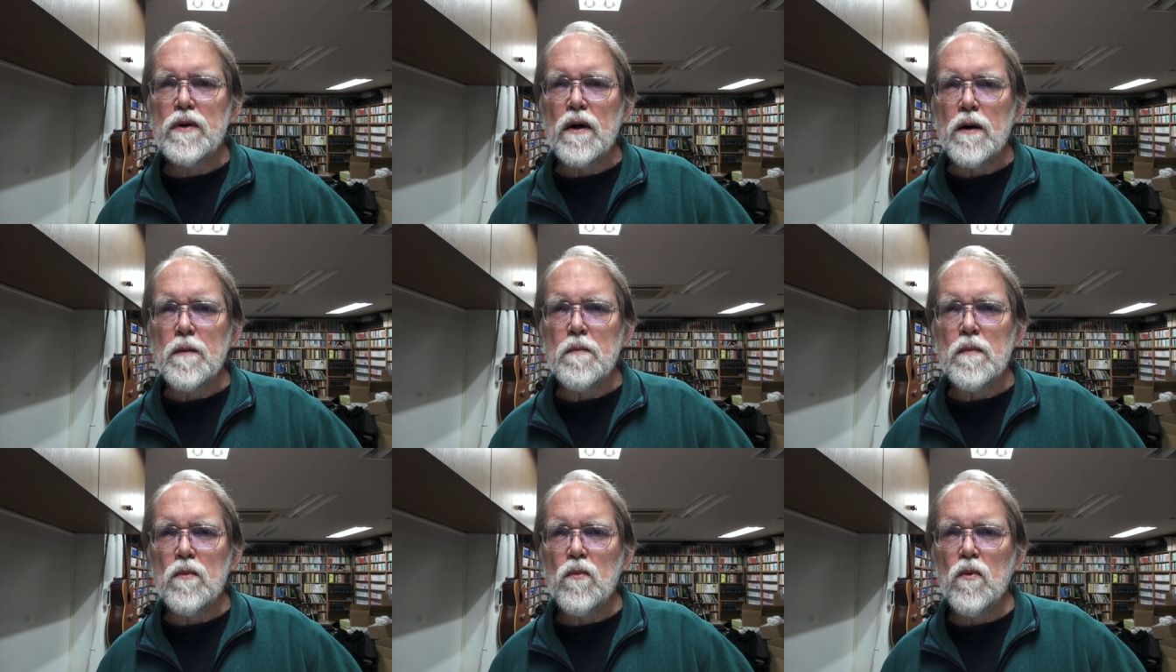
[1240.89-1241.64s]

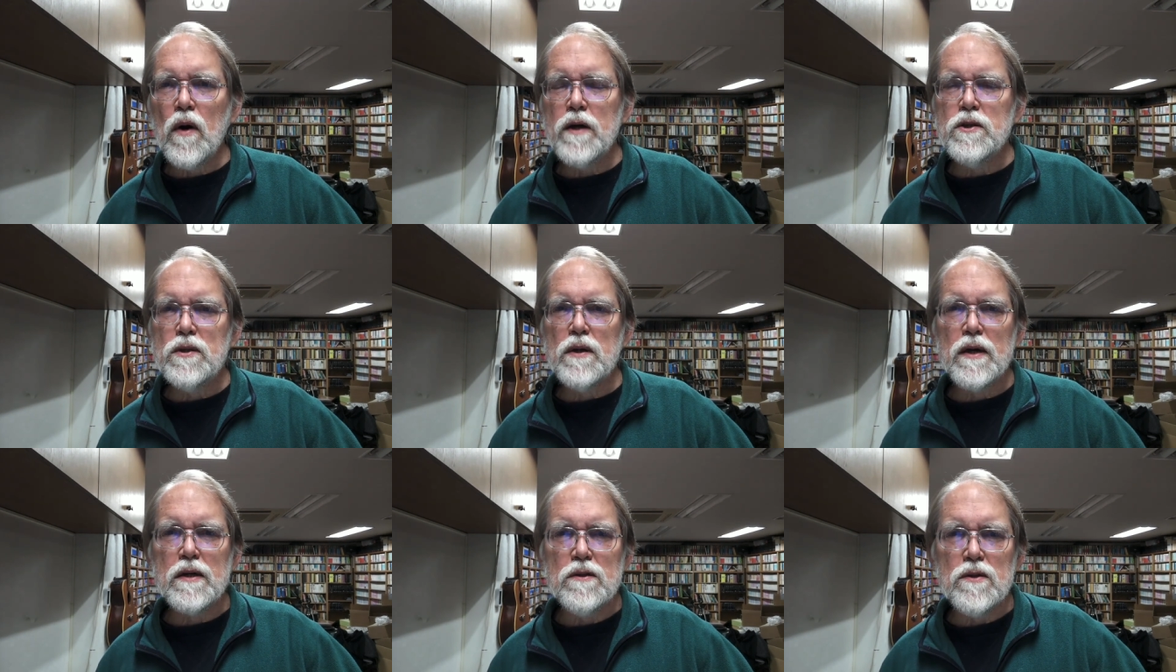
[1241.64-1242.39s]
Why should
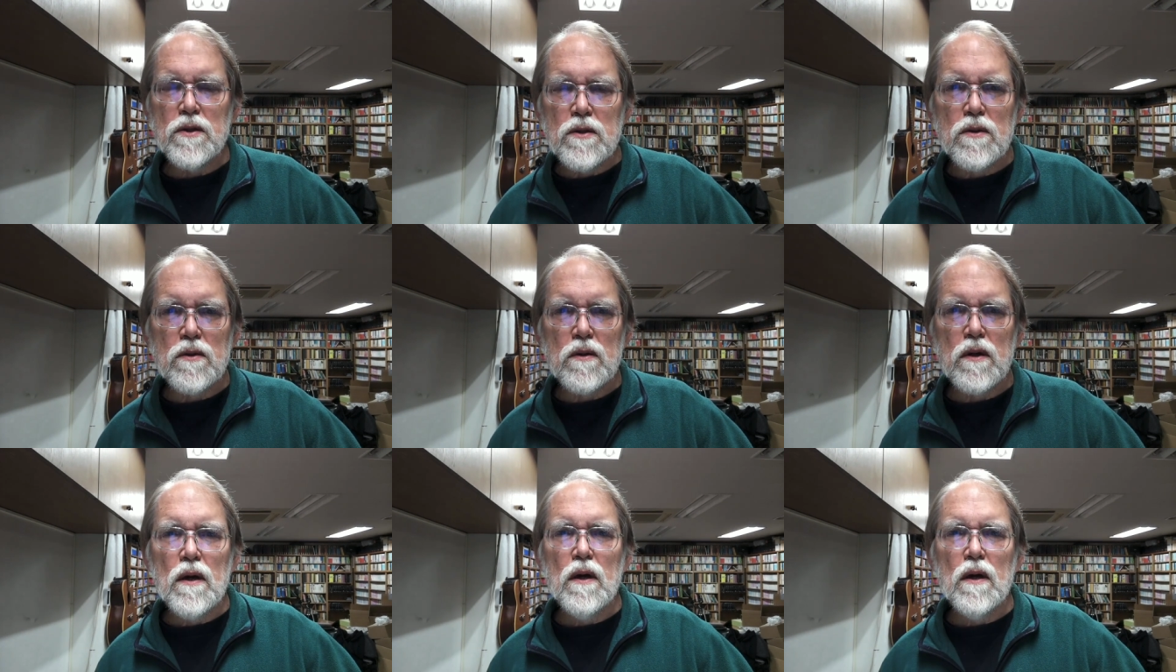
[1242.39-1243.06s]
I continue?